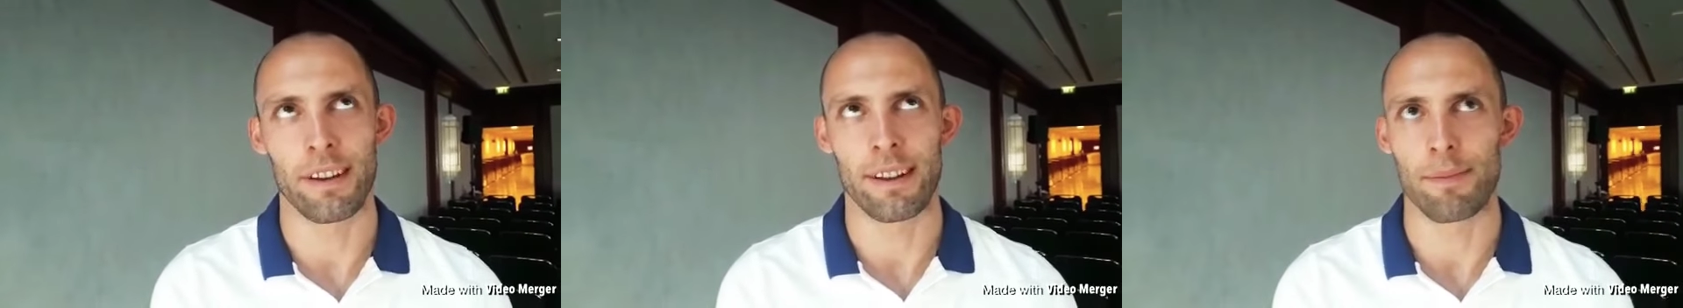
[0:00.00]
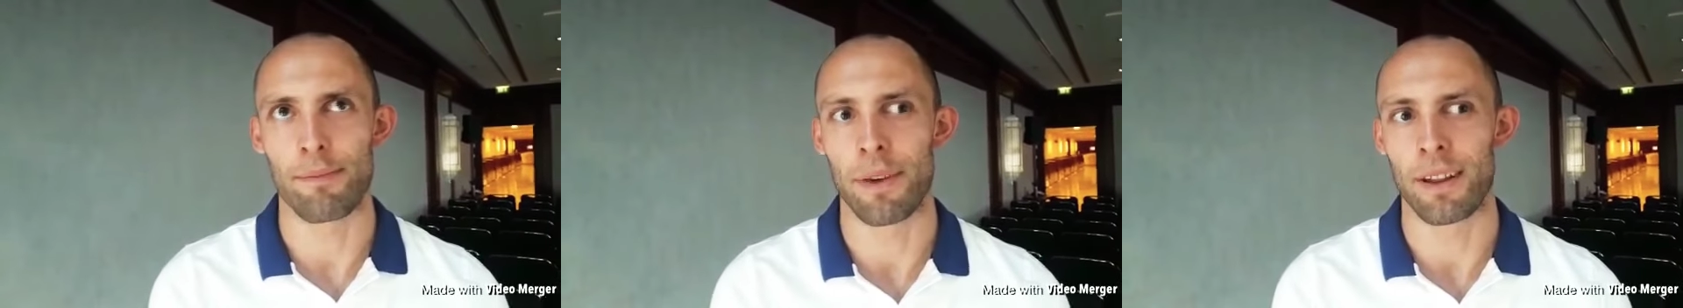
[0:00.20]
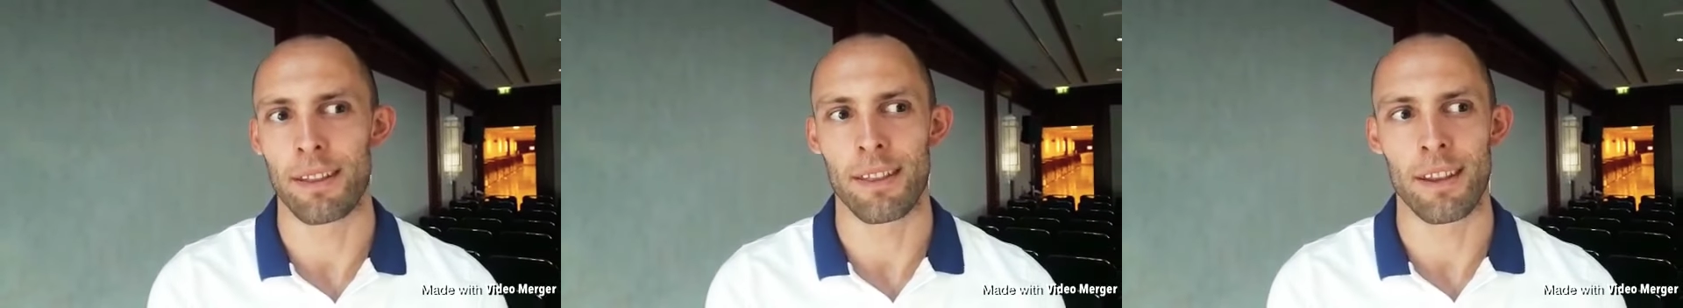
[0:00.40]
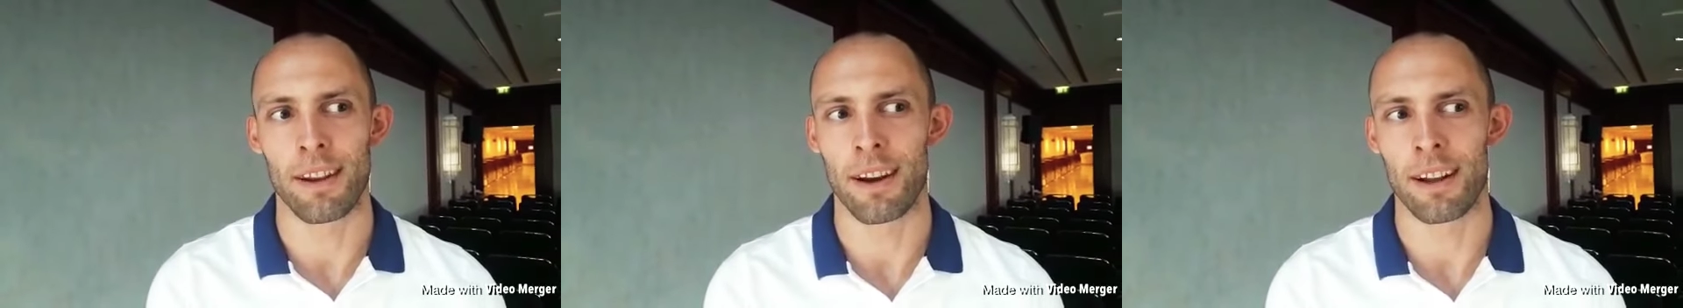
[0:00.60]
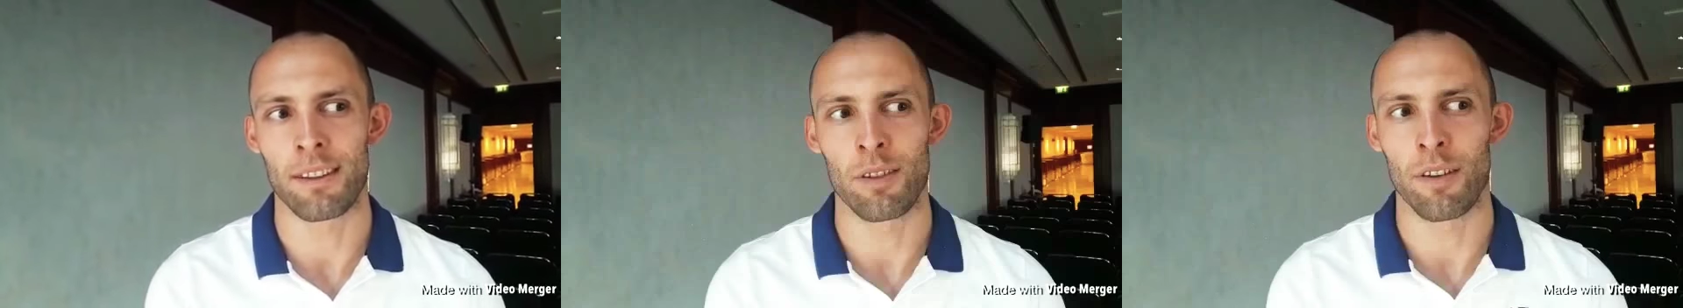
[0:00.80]
It meant that I
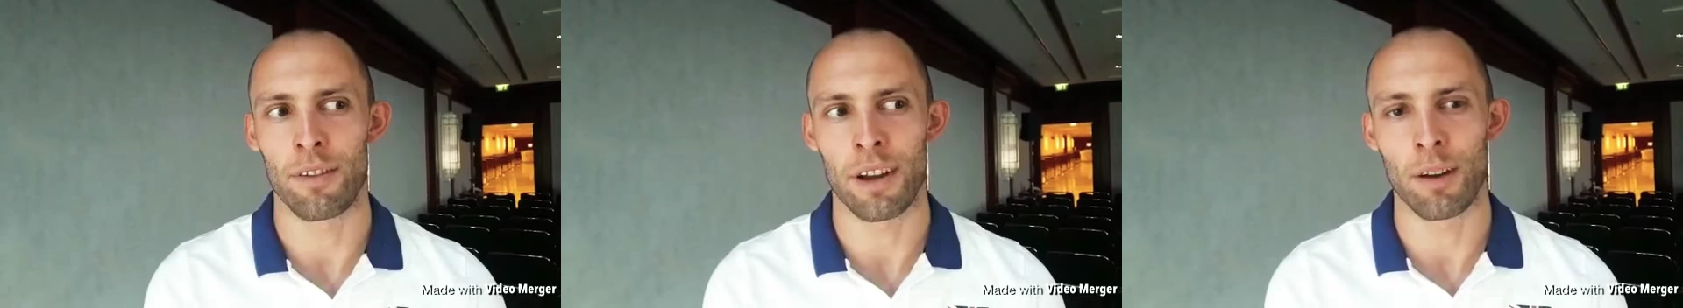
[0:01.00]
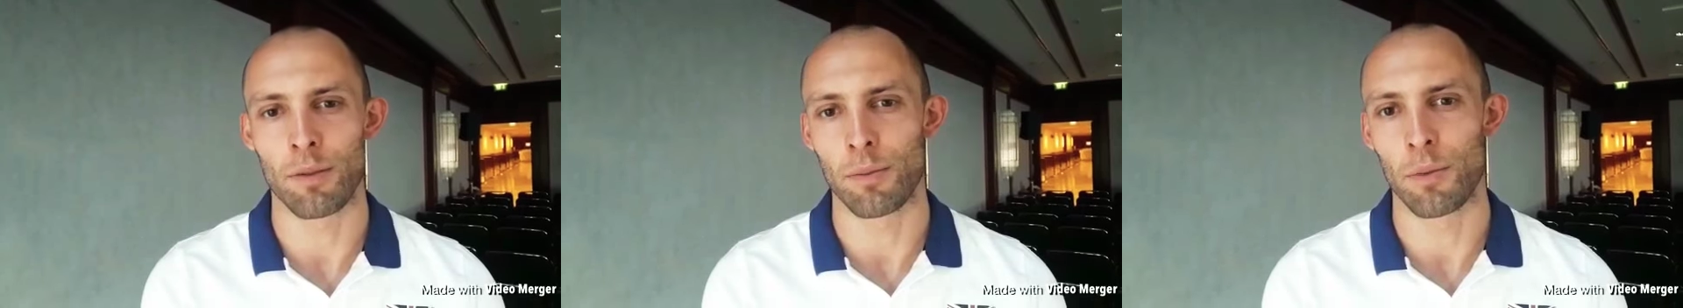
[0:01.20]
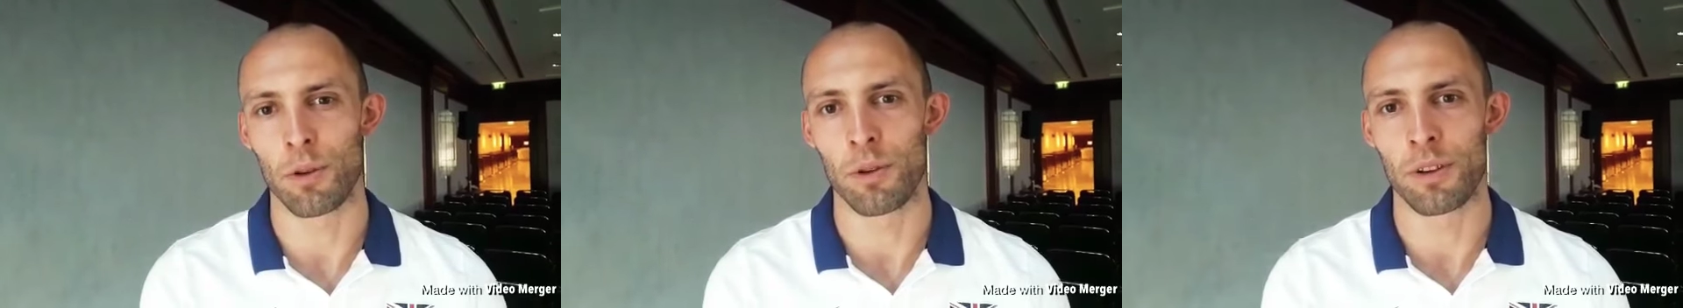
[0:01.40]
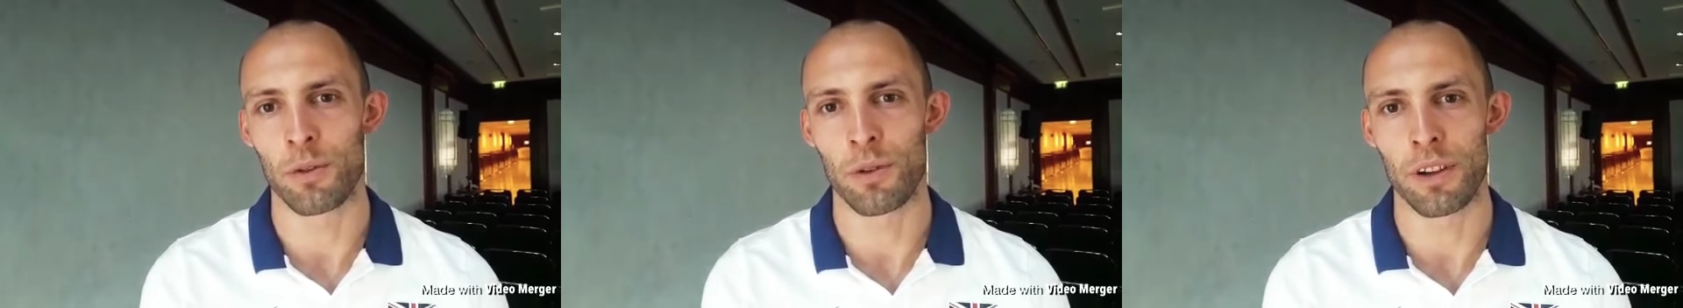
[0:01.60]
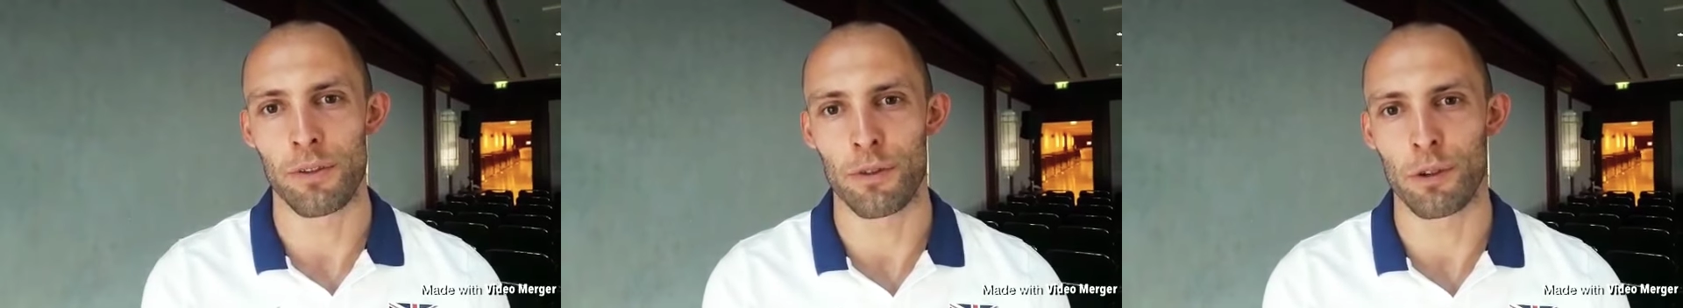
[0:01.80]
had to have a couple more in
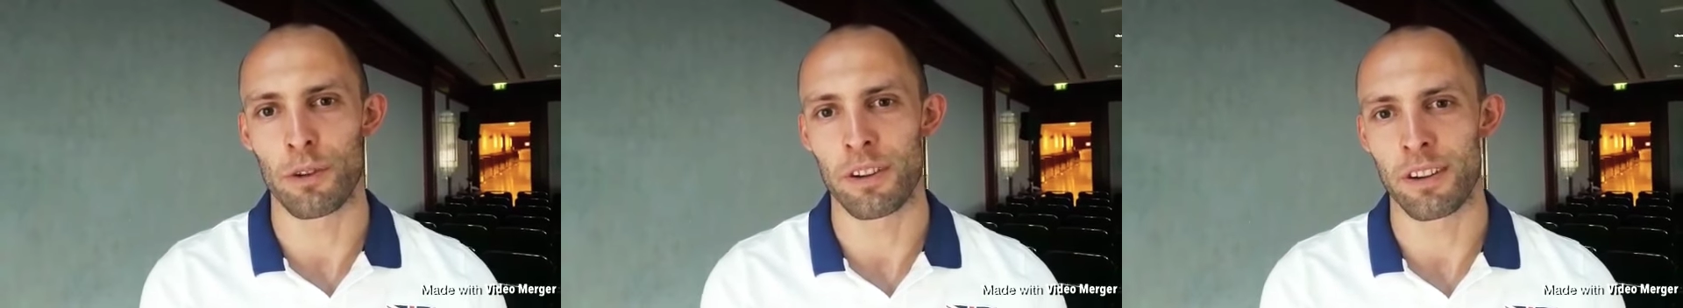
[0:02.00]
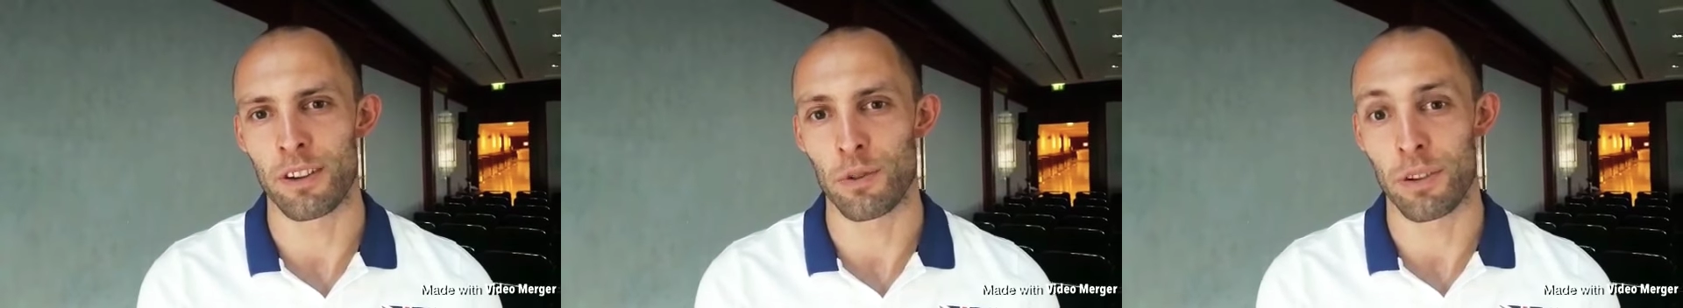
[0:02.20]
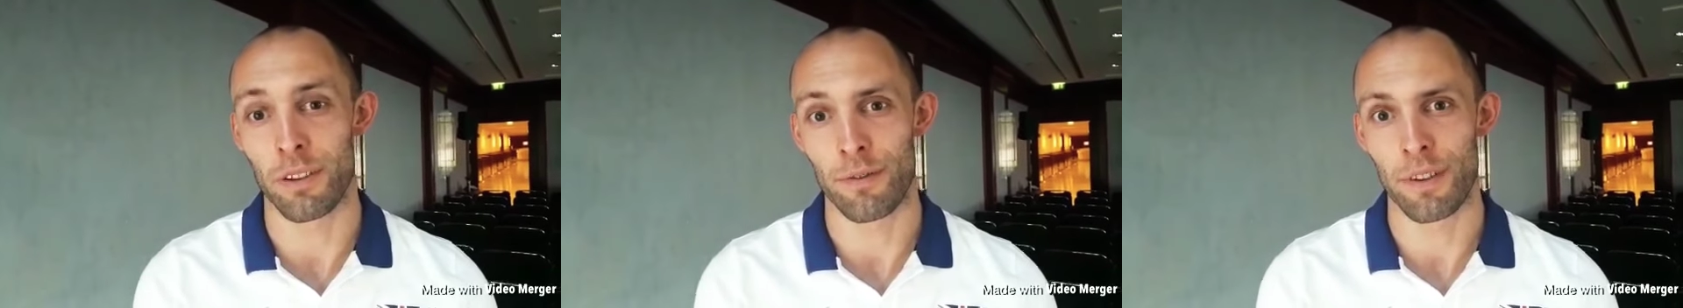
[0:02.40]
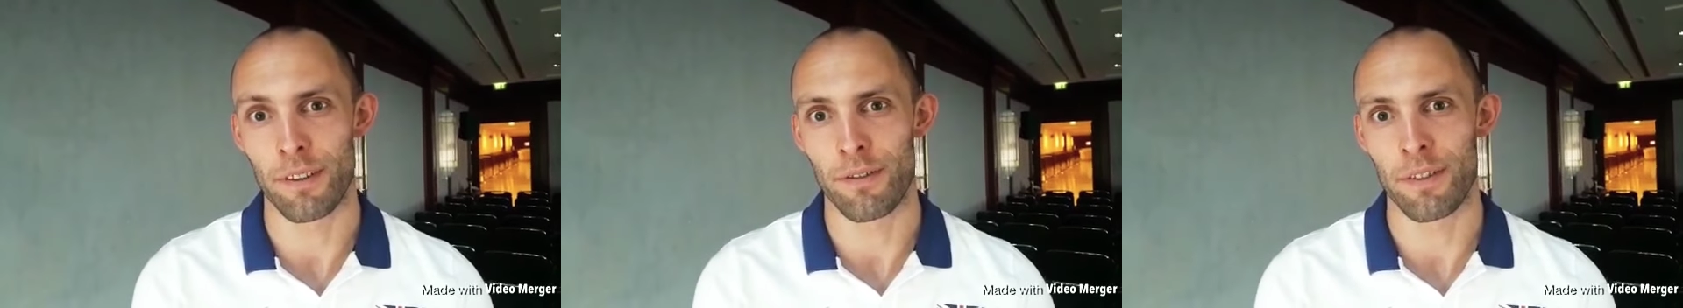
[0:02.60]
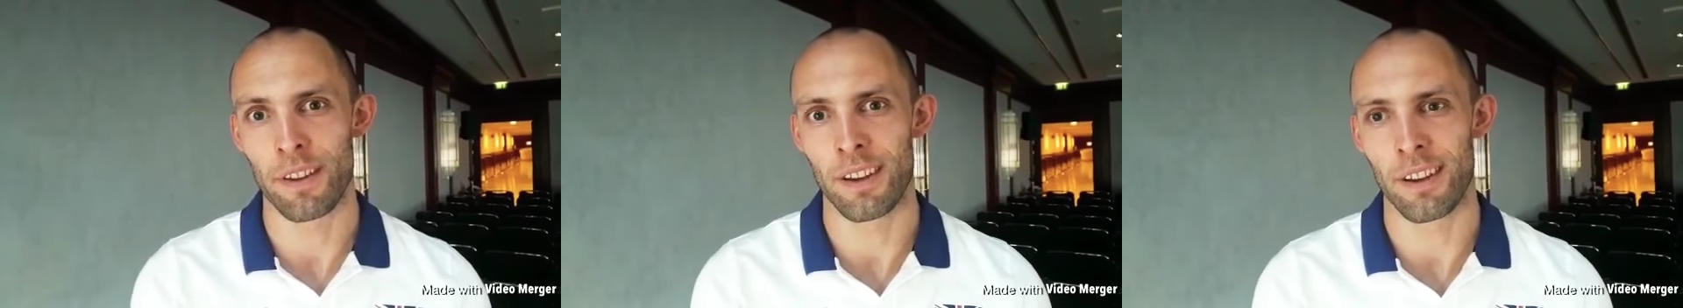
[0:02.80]
2014 and
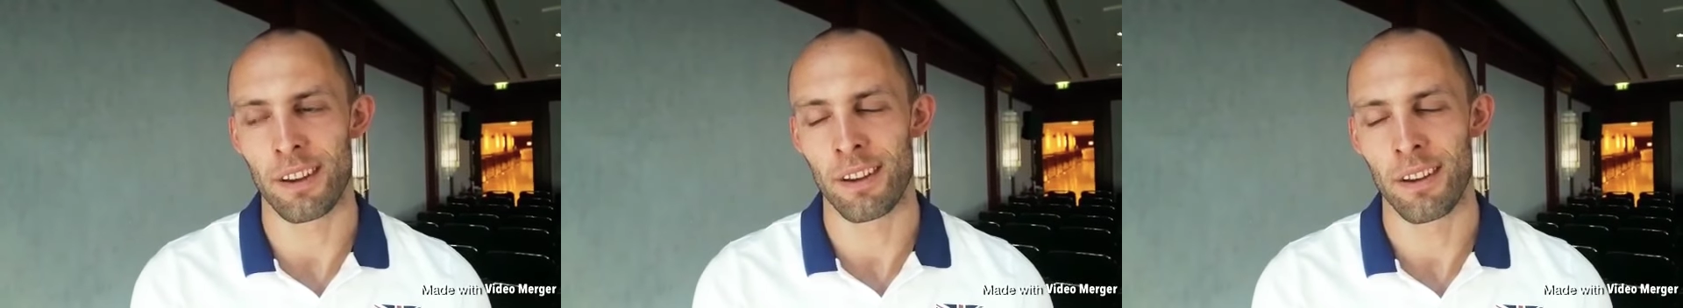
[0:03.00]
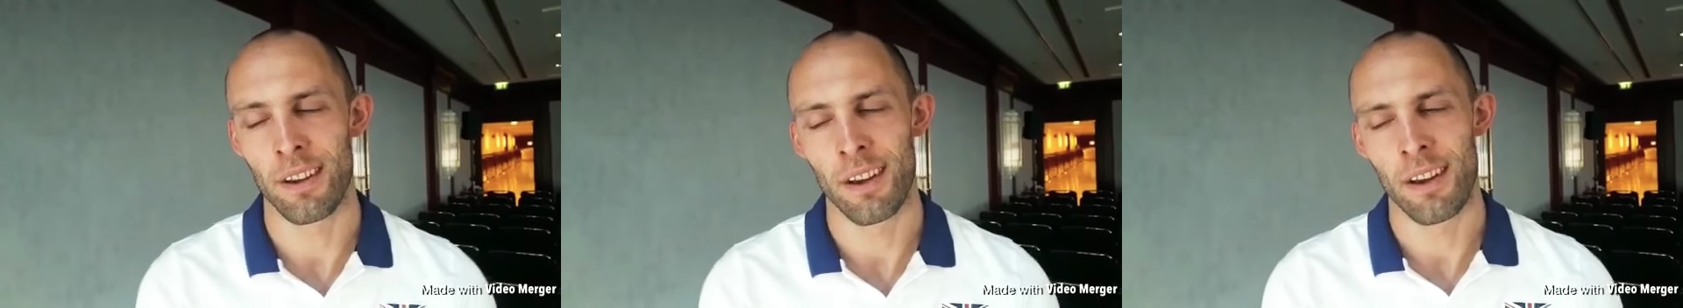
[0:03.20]
2015. Mm.